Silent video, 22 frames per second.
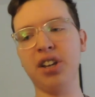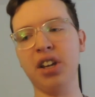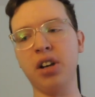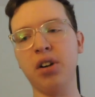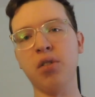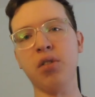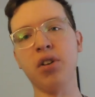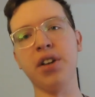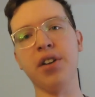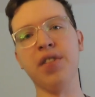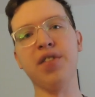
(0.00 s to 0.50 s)
they
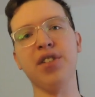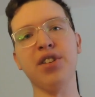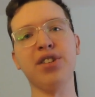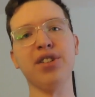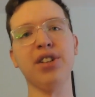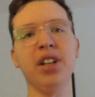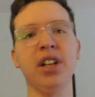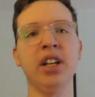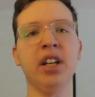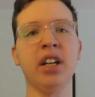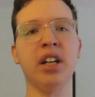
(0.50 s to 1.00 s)
don't give
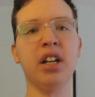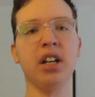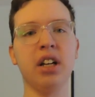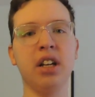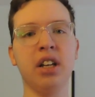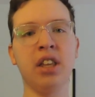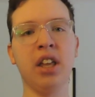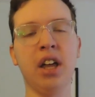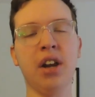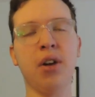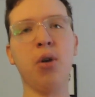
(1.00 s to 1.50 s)
us like
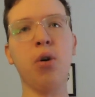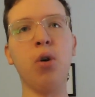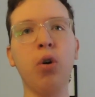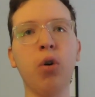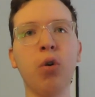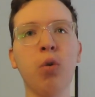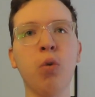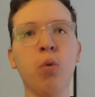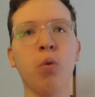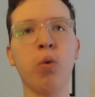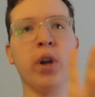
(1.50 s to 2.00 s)
that
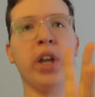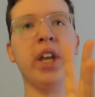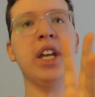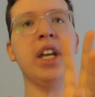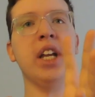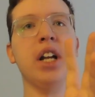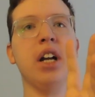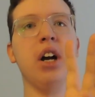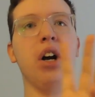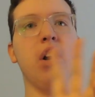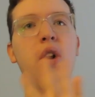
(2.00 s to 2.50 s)
whole
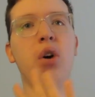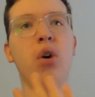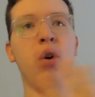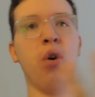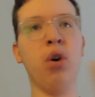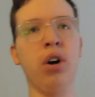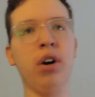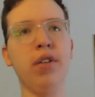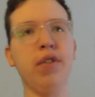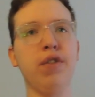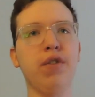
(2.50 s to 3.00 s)
week
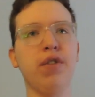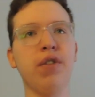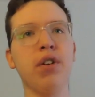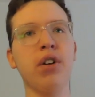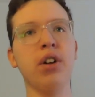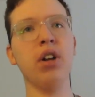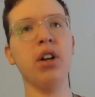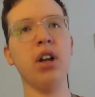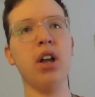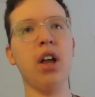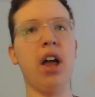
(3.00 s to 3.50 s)
off
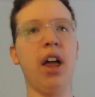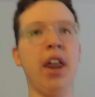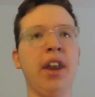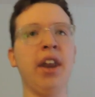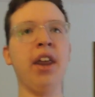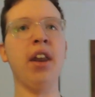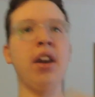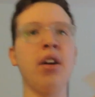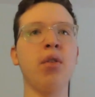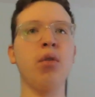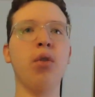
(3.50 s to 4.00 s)
and
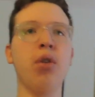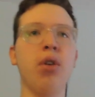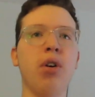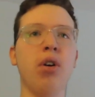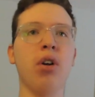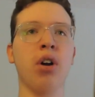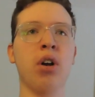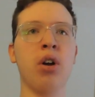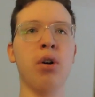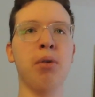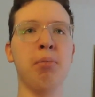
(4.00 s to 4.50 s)
then
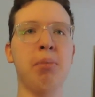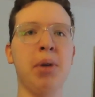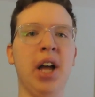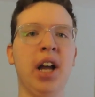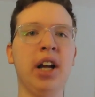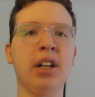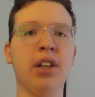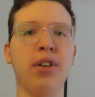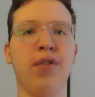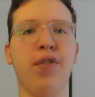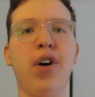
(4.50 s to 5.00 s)
go
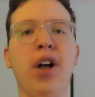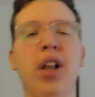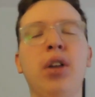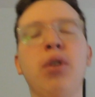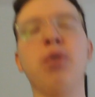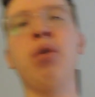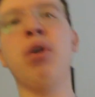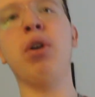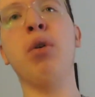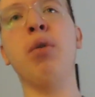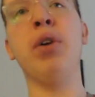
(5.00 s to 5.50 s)
back the
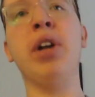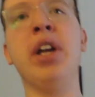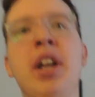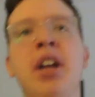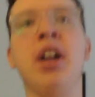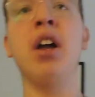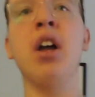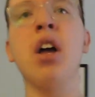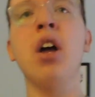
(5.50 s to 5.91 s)
following week.